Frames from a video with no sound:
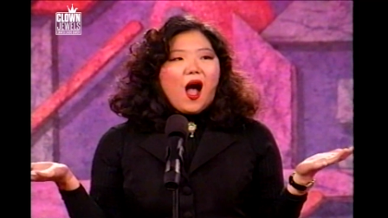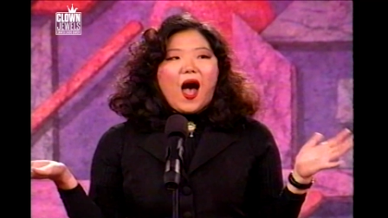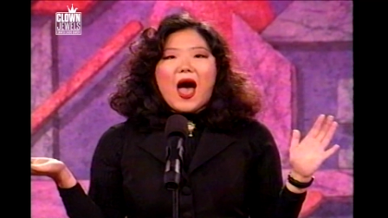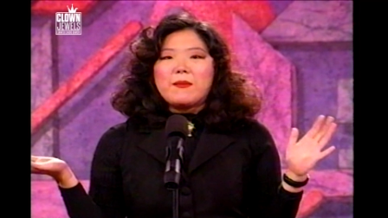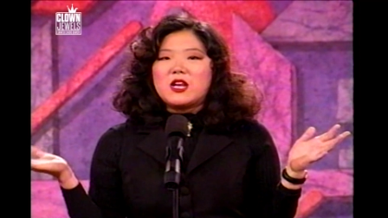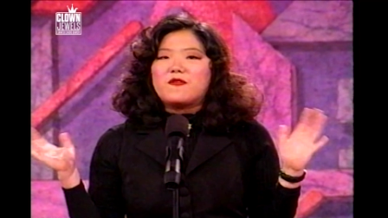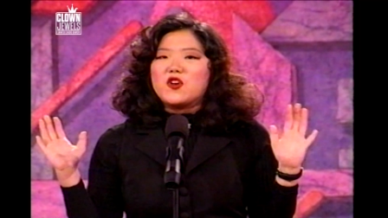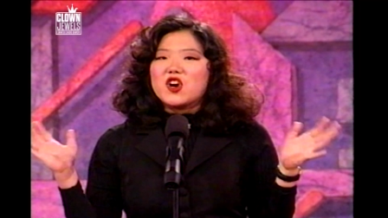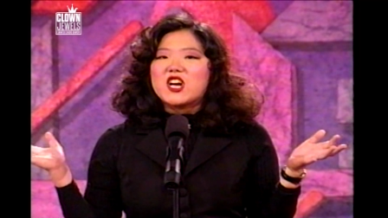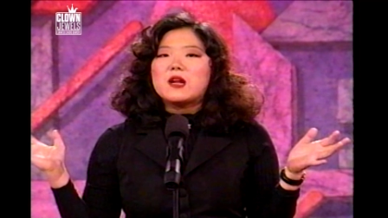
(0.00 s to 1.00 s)
I mean, if
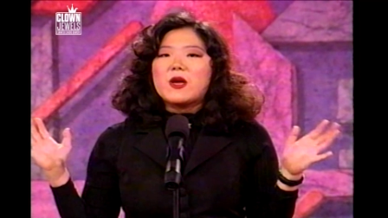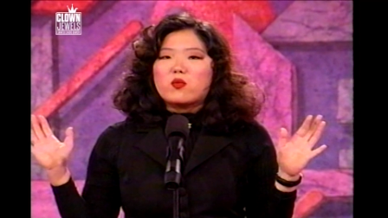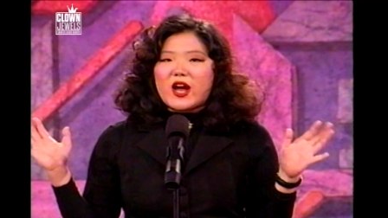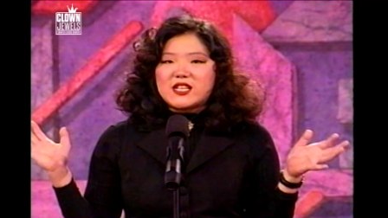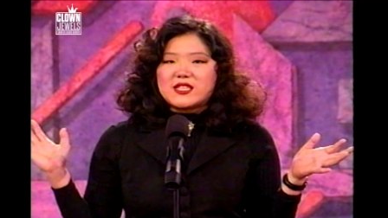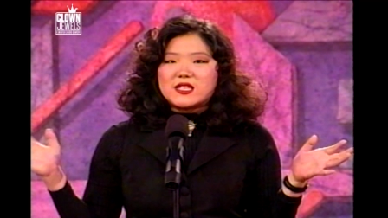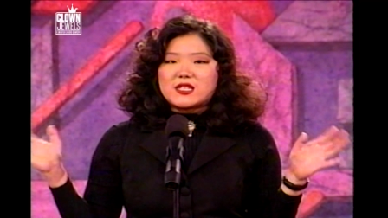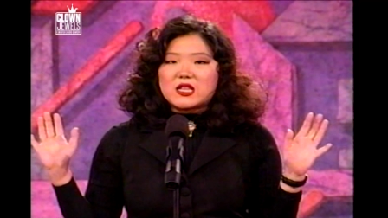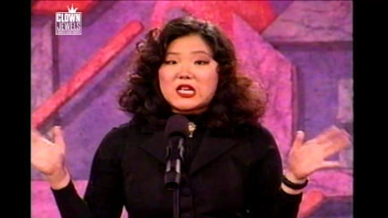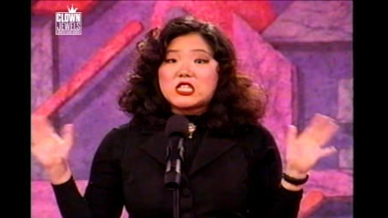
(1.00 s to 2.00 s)
you're gonna be racist,
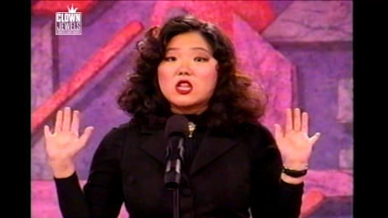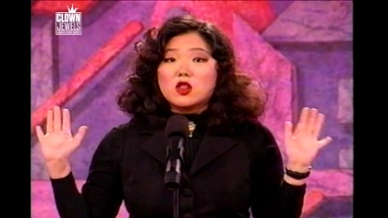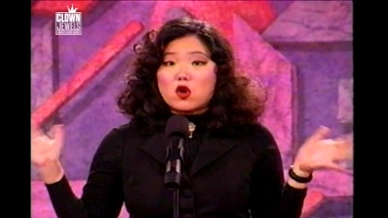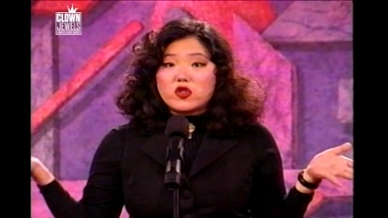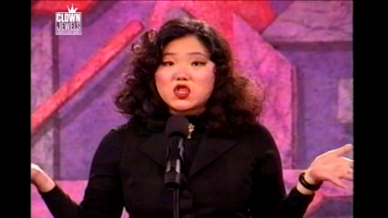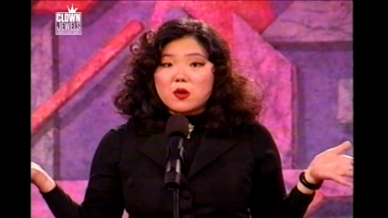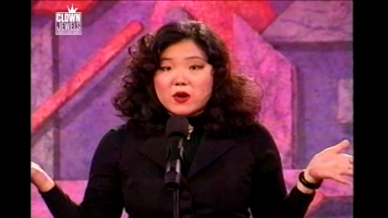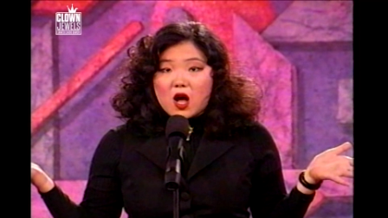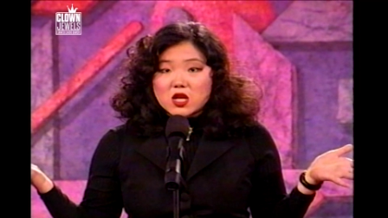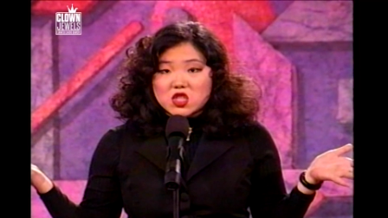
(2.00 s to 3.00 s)
at least learn the
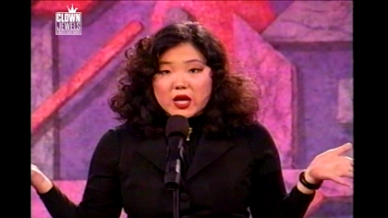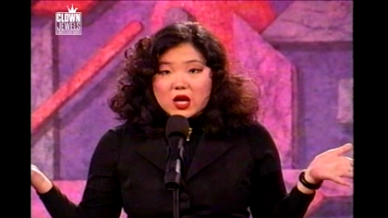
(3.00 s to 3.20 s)
terminology.